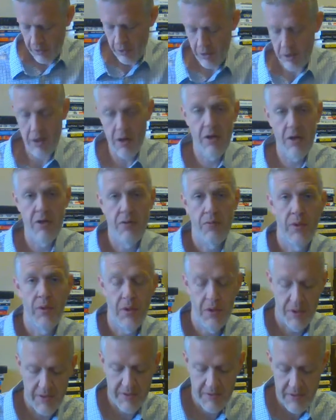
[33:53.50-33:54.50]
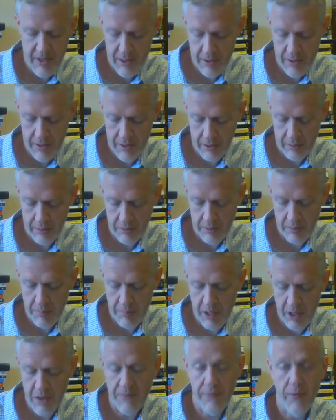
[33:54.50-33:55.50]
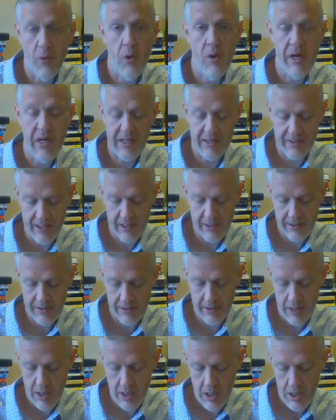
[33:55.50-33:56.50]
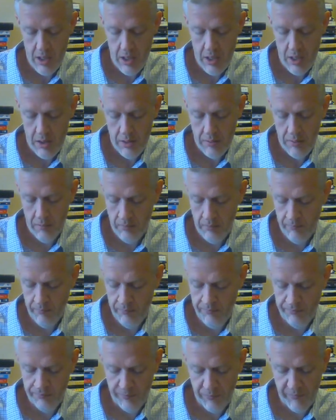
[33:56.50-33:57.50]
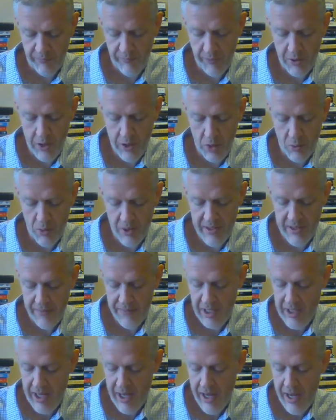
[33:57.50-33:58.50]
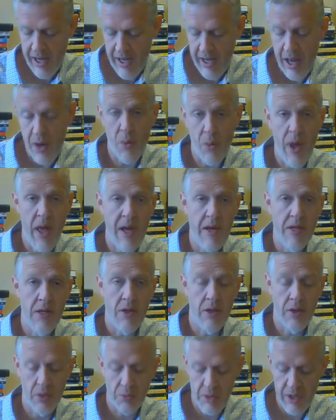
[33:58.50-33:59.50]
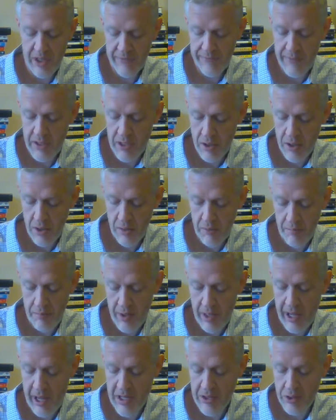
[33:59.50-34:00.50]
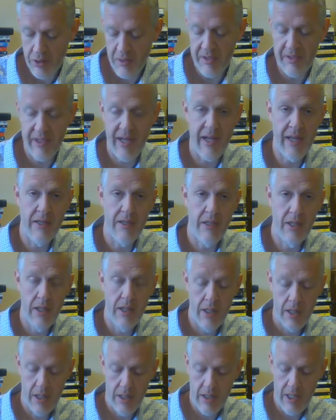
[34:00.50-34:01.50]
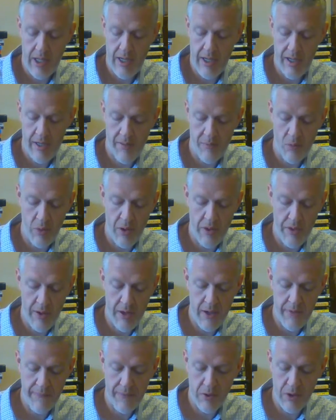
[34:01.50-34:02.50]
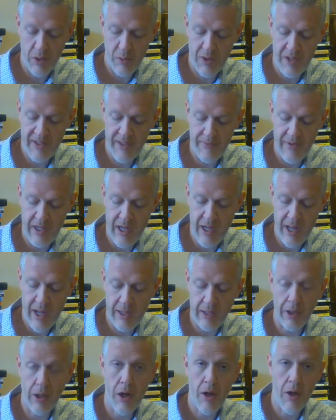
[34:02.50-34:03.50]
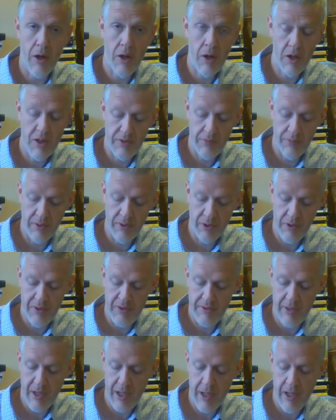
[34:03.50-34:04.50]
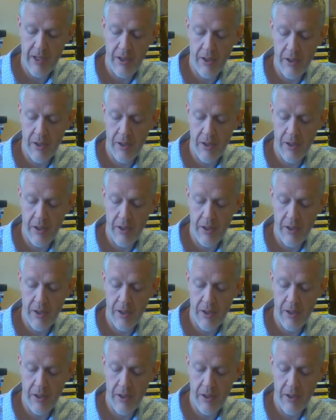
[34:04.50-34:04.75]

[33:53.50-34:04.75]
Carr's Religious Thought article, page four eighty-six. Footnote one seventy-nine, I read during the readings video, but I do cite um, within footnote one seventy-nine, Carr's Religious Thought